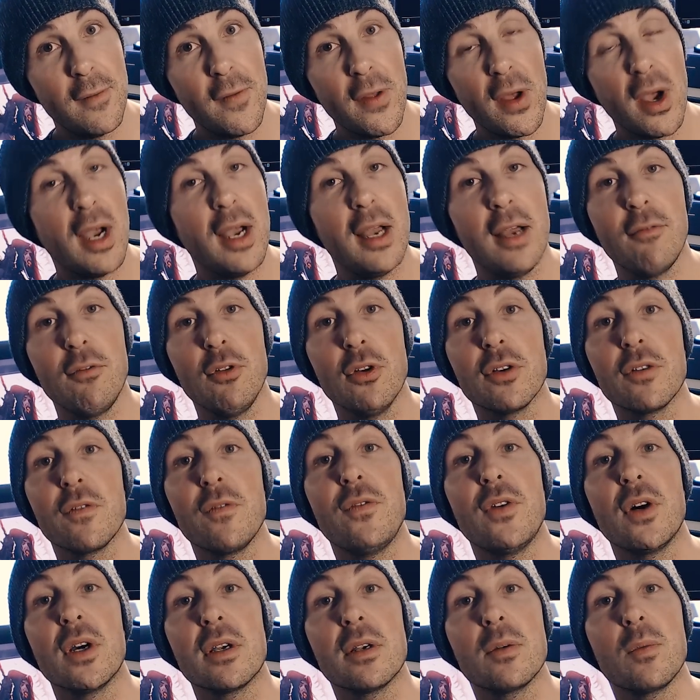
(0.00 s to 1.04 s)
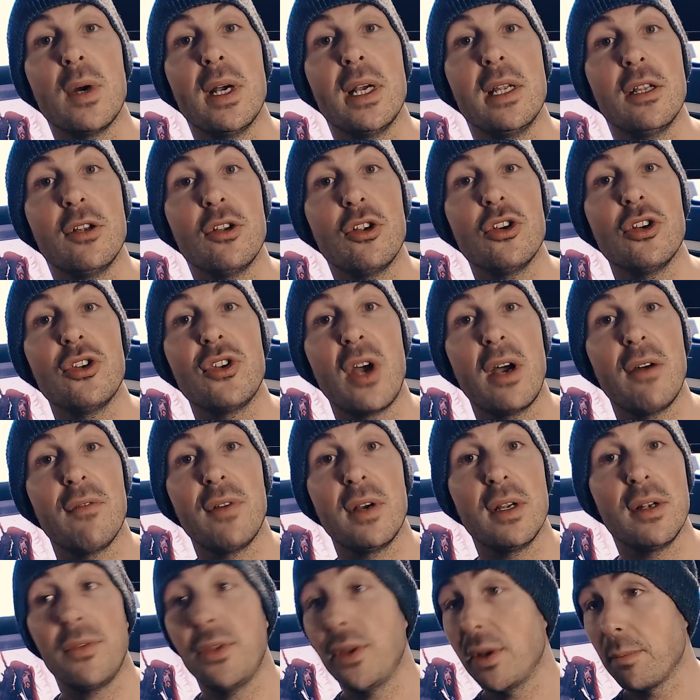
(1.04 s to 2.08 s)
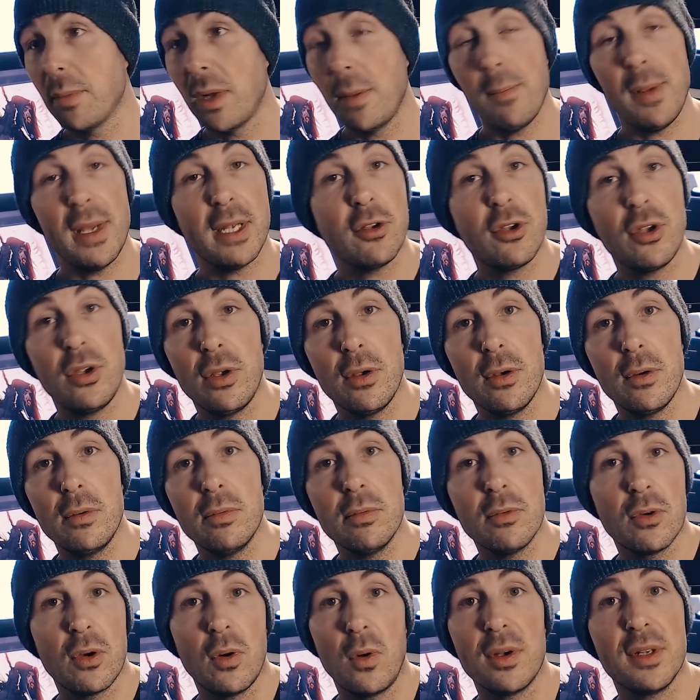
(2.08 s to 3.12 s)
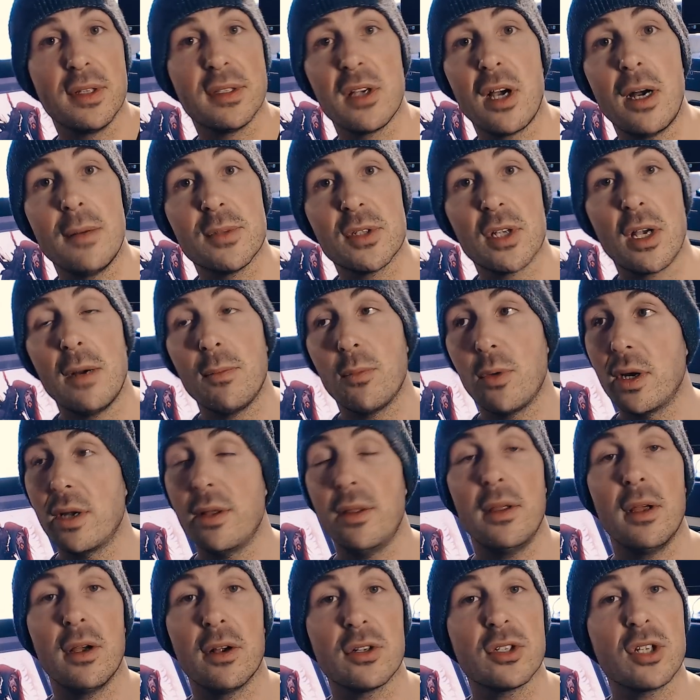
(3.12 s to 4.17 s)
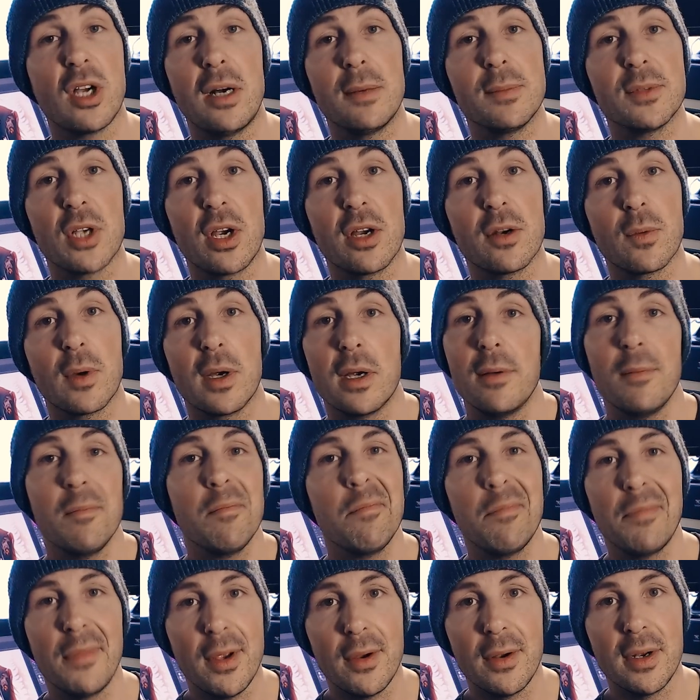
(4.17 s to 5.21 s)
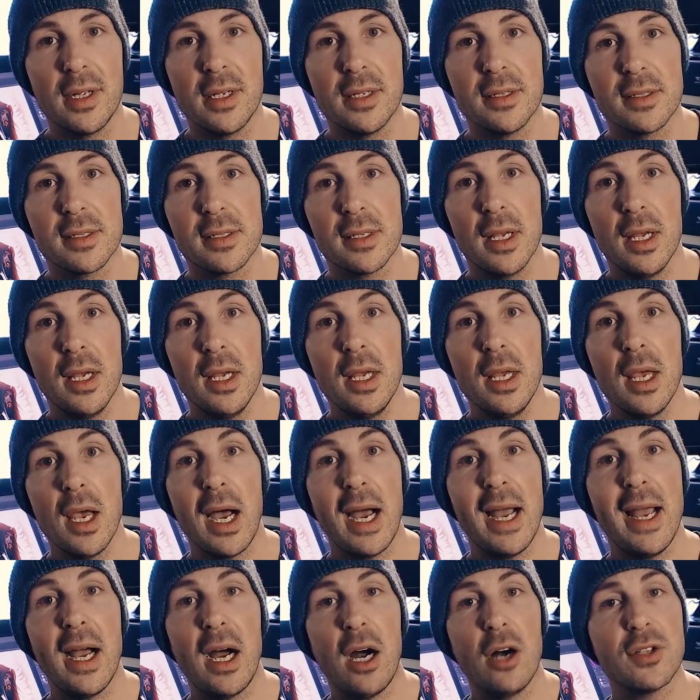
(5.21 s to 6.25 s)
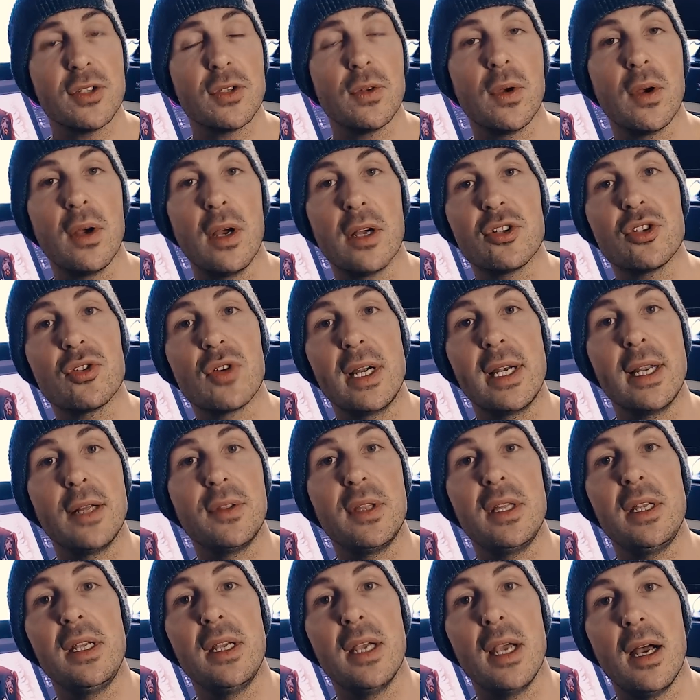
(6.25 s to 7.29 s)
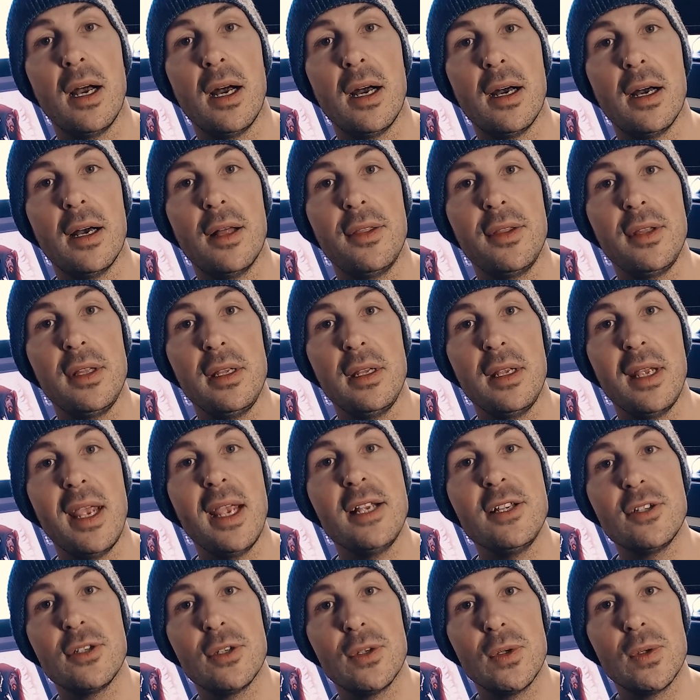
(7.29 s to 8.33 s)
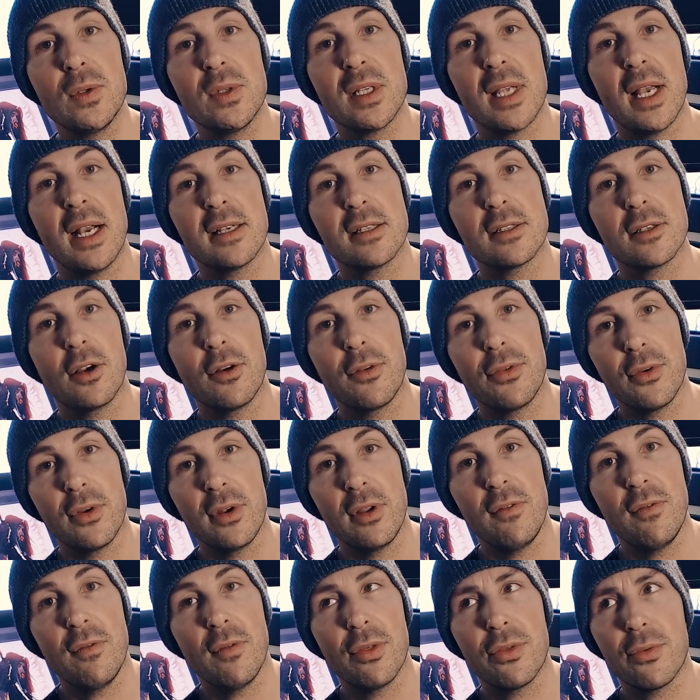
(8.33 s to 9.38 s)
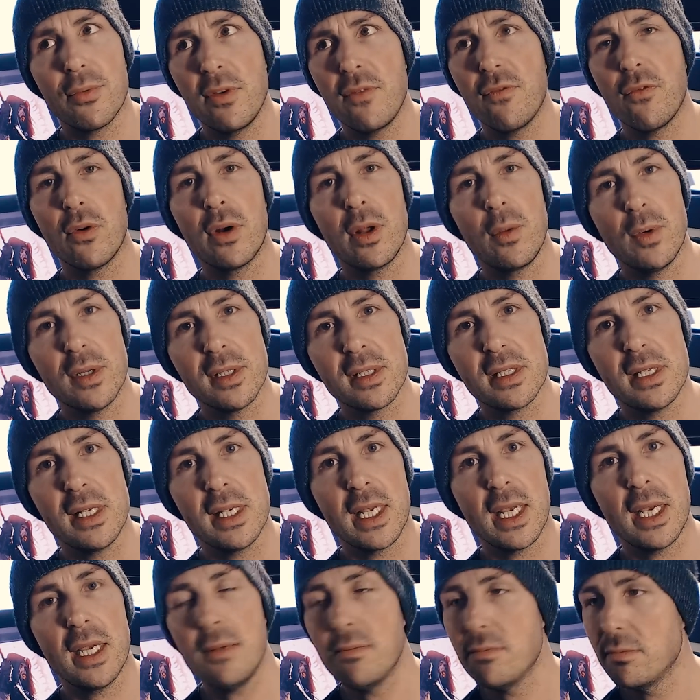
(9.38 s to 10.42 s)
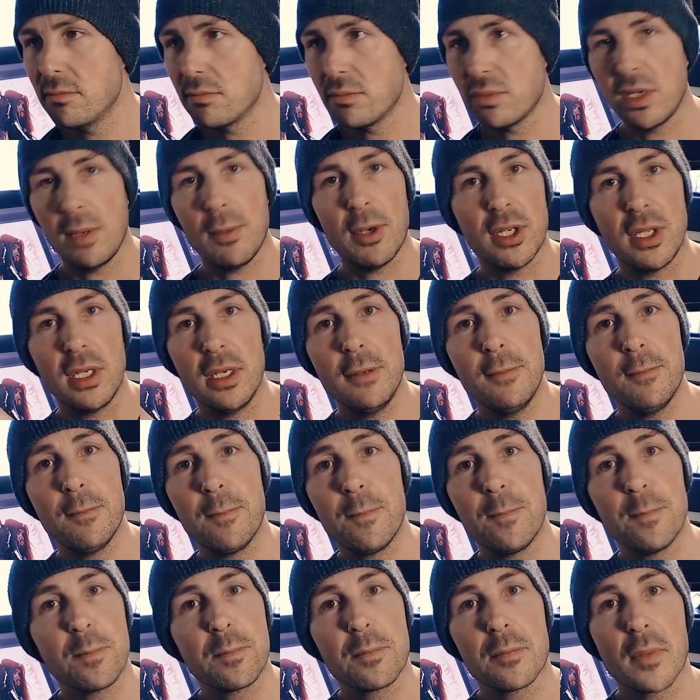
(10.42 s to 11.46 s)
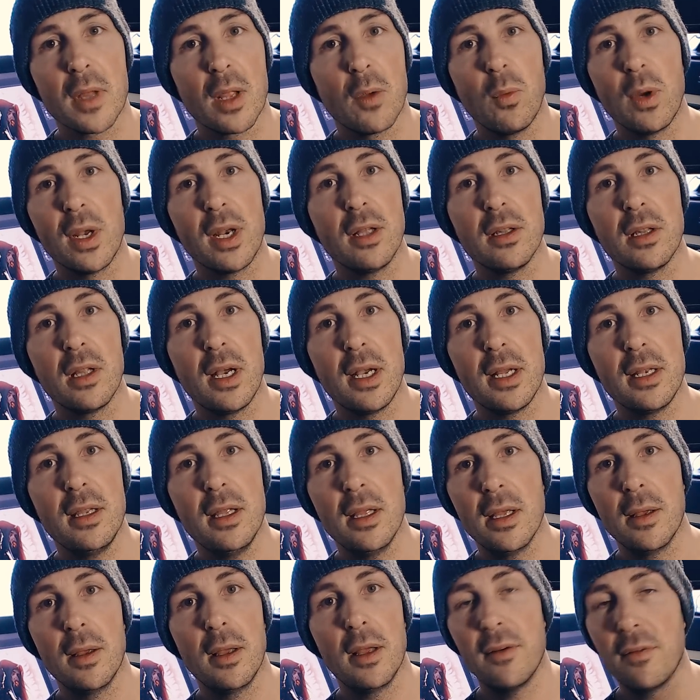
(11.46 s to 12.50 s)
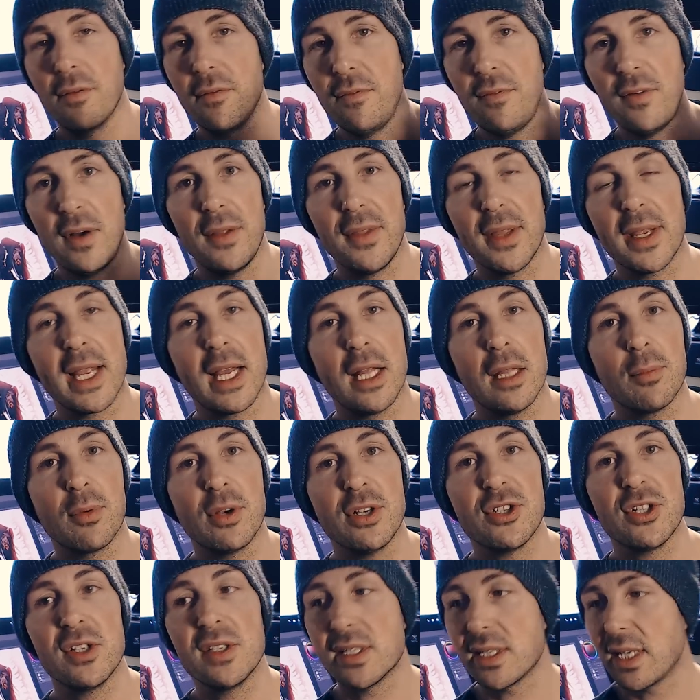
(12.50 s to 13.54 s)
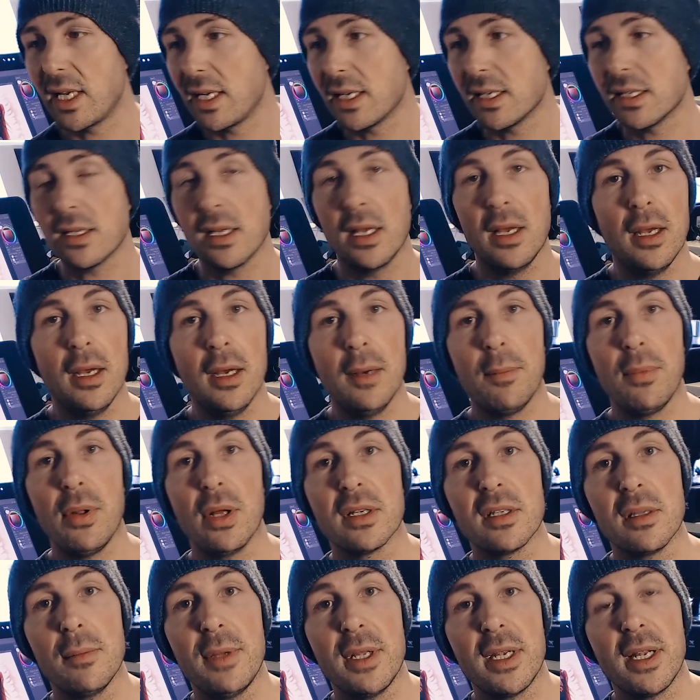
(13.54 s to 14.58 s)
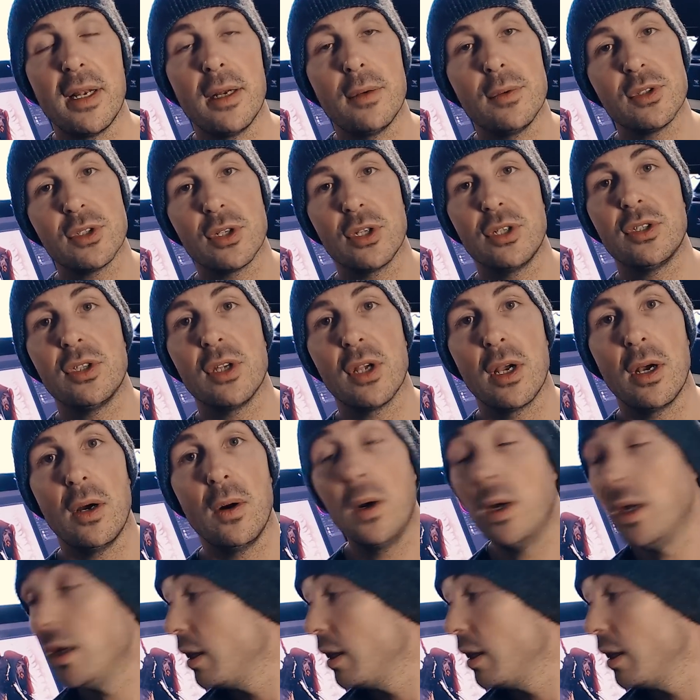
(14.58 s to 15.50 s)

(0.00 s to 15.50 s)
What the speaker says: I have looked far and wide and could not find a thing. My BenQ, go to Tom's Hardware, there it is. I also tried out the Asus XR3501and, same idea. Went online, found the calibration settings, plugged them in, and I was good to go.